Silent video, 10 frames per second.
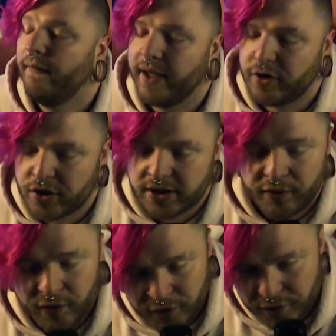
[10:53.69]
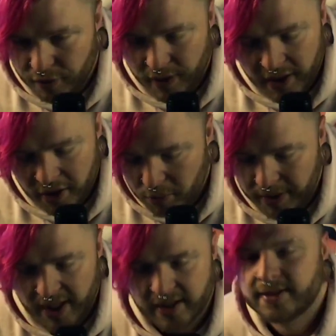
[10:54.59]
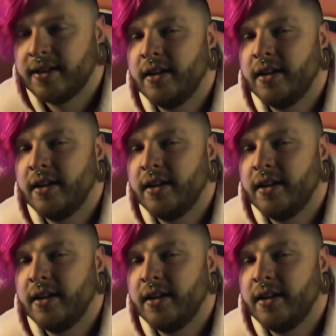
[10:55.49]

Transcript: It's just a filter in OBS.